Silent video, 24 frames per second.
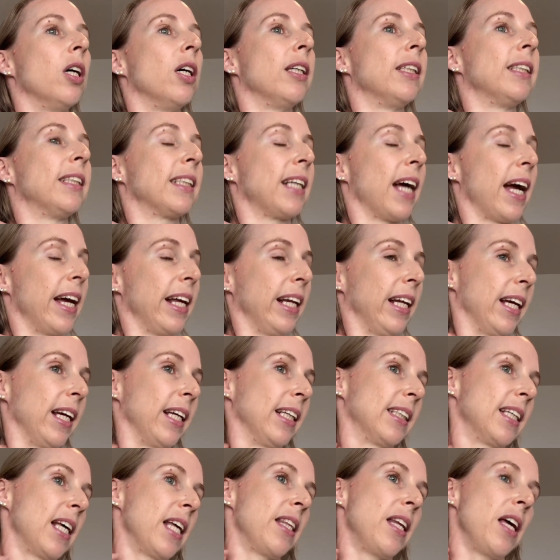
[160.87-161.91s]
scalenes.
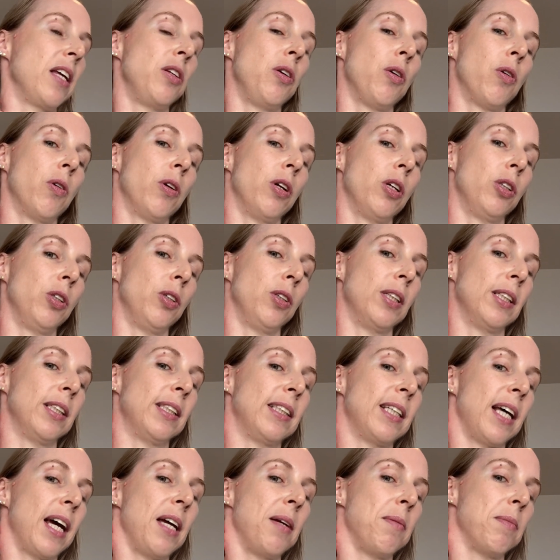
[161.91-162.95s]
And then you're going to do the
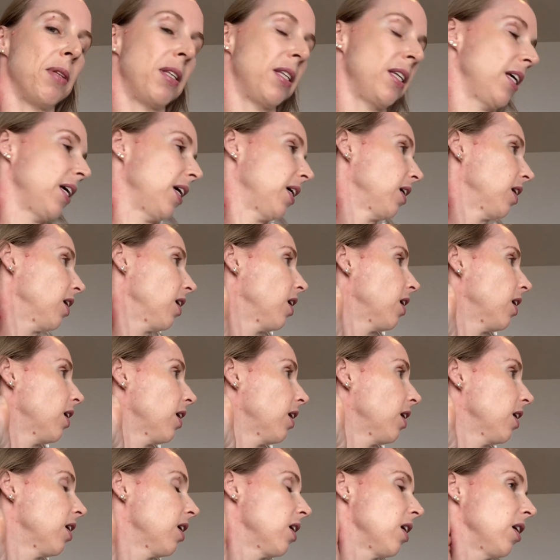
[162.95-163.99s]
same thing.
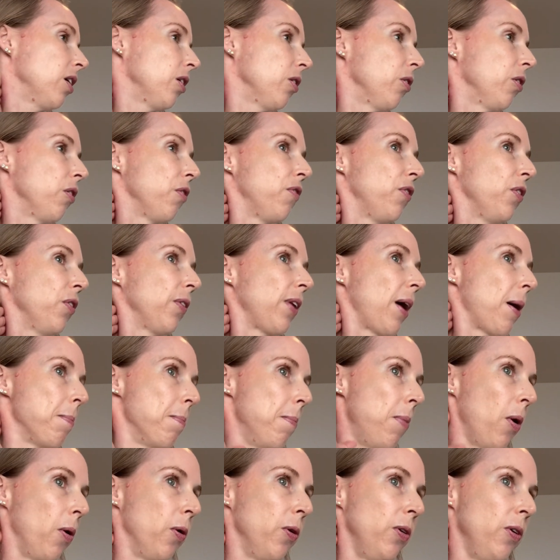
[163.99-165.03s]
You're going to feel that
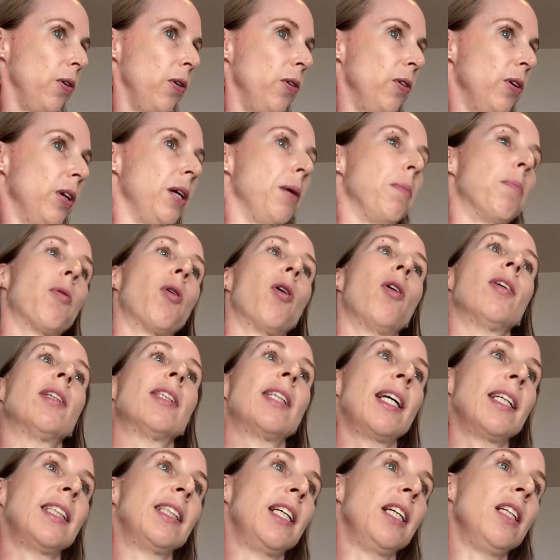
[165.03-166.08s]
bony
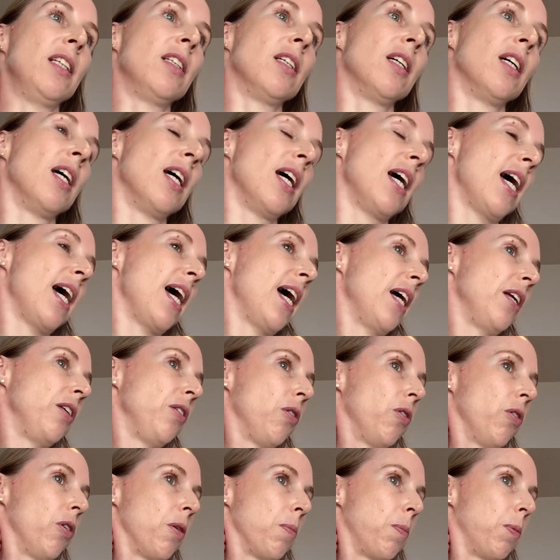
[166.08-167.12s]
processing, and you're
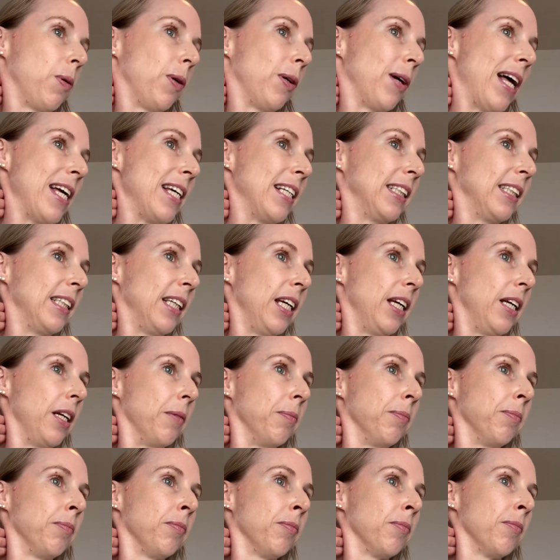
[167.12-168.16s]
going to place in.
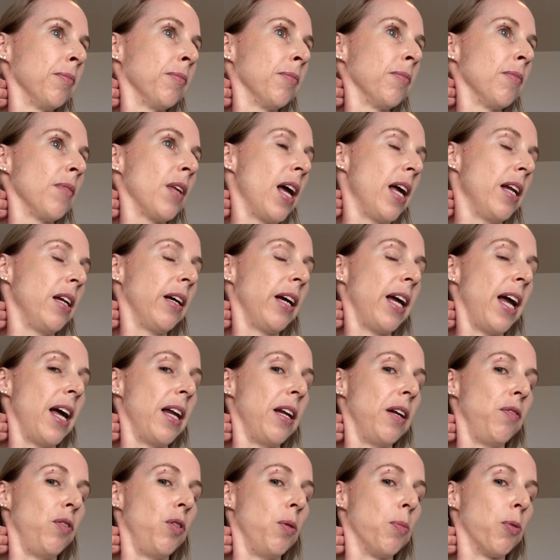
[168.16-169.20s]
And again,
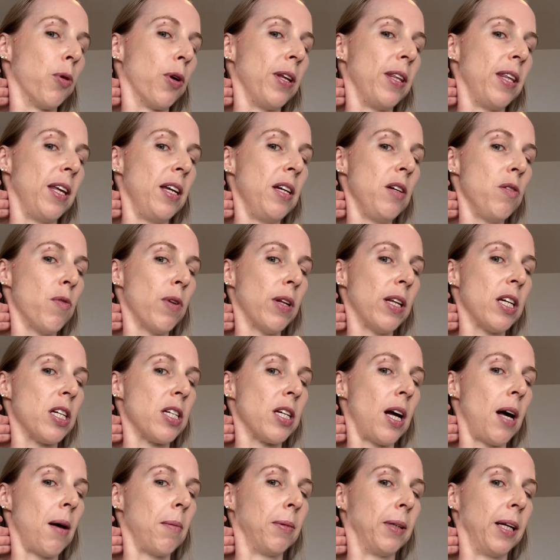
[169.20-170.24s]
if you breathe in really
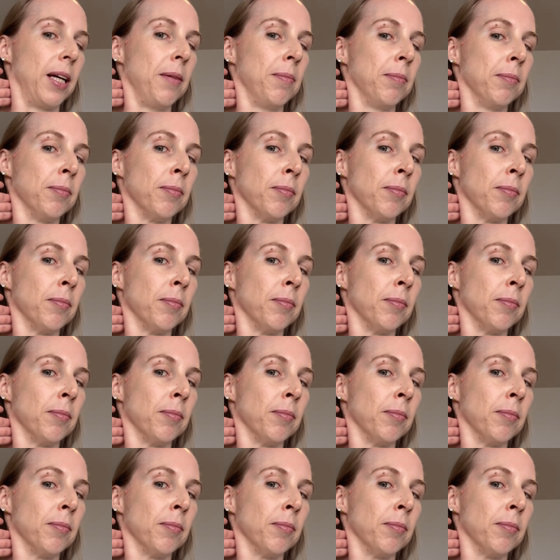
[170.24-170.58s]
sharply,